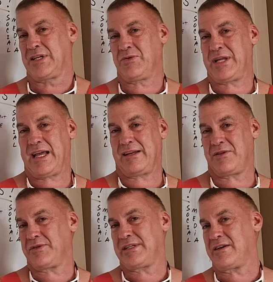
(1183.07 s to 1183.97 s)
Don't take it
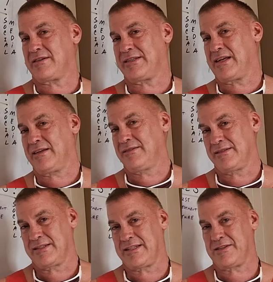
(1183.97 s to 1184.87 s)
too seriously.
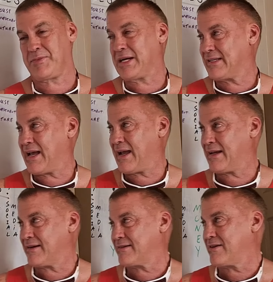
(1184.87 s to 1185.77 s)
It's just my
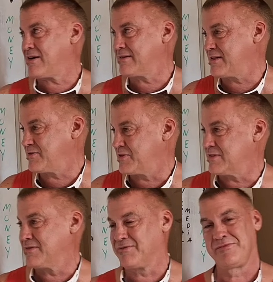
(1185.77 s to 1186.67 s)
take, and it's all just
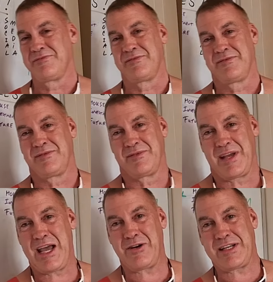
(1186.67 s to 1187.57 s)
for
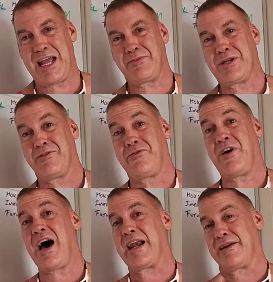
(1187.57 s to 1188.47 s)
entertainment and
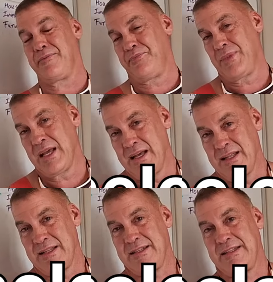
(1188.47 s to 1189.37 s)
fun.
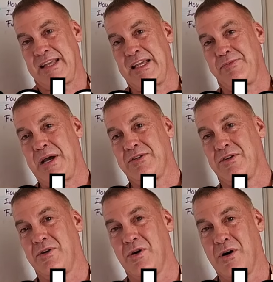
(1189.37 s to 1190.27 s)
This is Ace
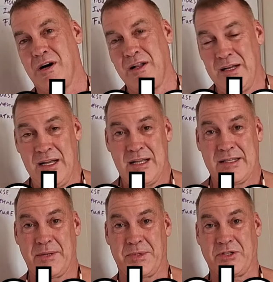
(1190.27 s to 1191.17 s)
Patrick Cool.
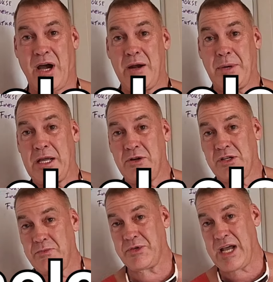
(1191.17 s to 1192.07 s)
Subscribe to my
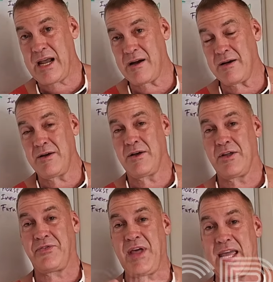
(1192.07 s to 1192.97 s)
YouTube channel.
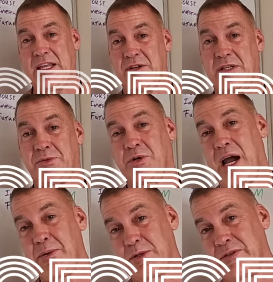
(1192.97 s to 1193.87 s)
Thank you,
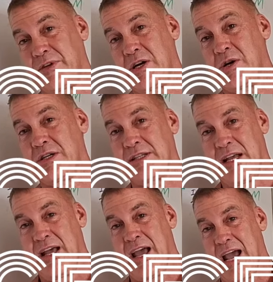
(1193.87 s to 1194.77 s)
subscribers and
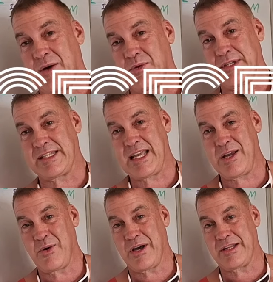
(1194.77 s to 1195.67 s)
viewers, and we'll see
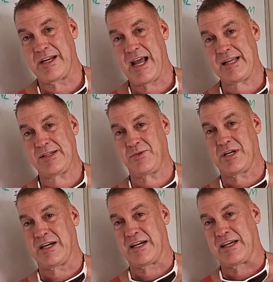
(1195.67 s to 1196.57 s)
you on the next
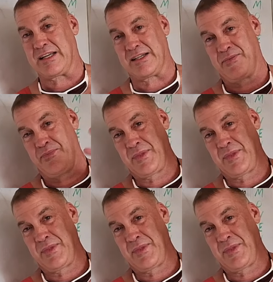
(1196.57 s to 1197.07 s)
one.